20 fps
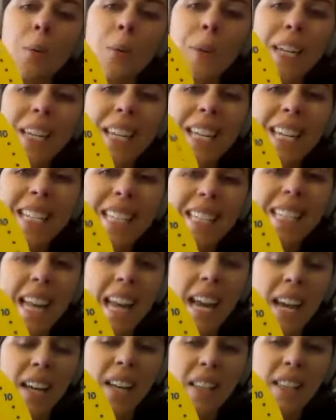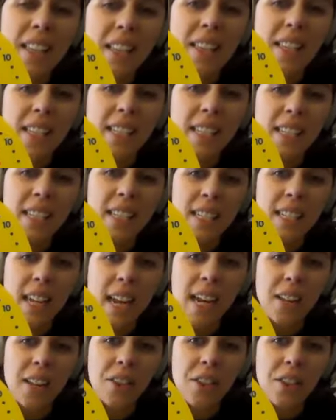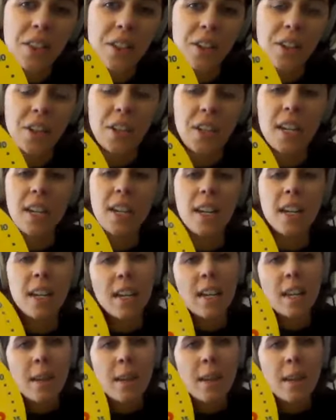We can tell that this is 9:30